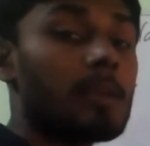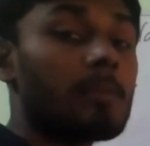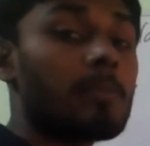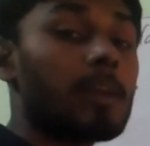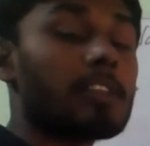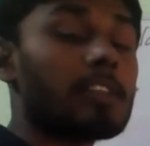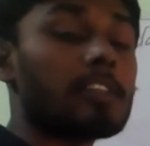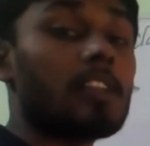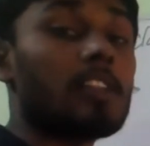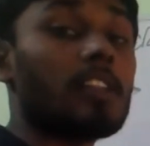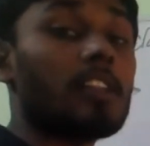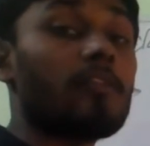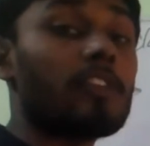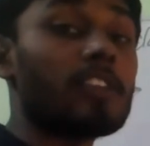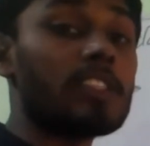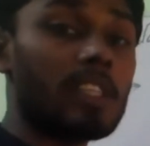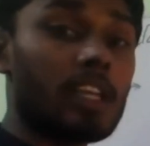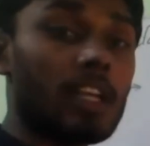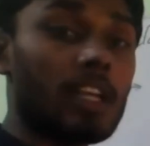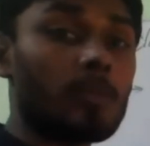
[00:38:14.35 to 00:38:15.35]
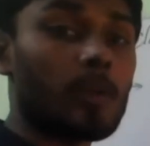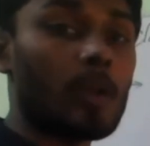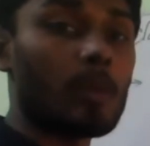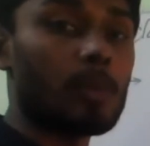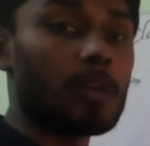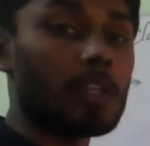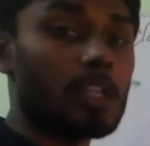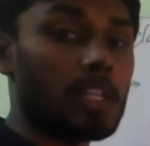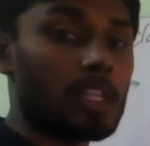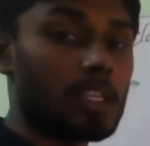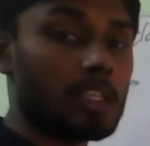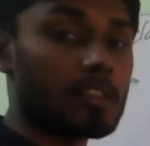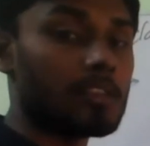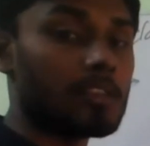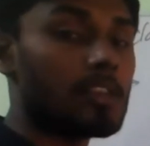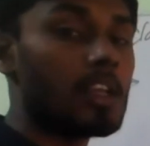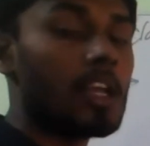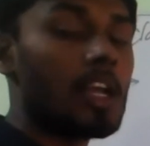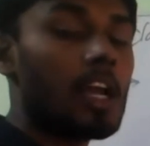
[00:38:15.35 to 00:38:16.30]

Based on the physical properties,